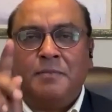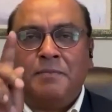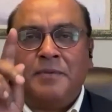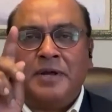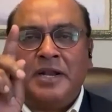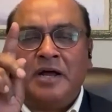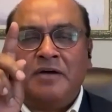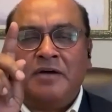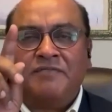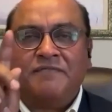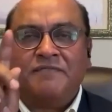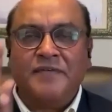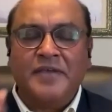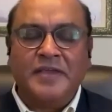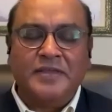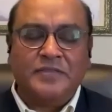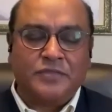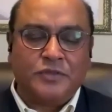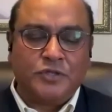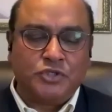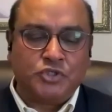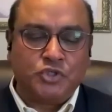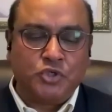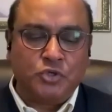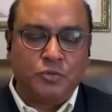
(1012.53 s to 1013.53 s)
but our
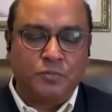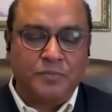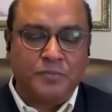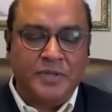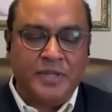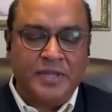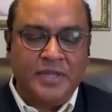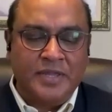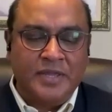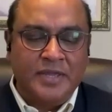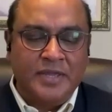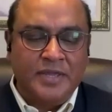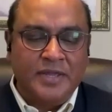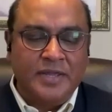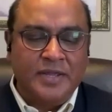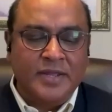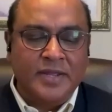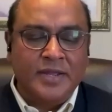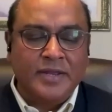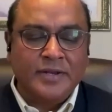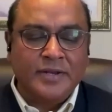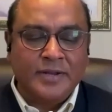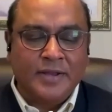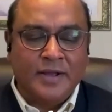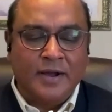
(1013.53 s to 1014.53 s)
faith should be
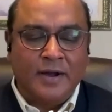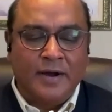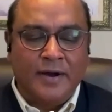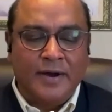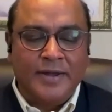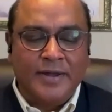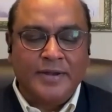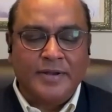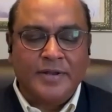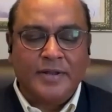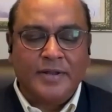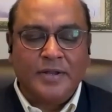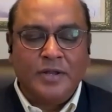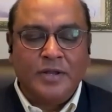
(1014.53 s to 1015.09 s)
in God,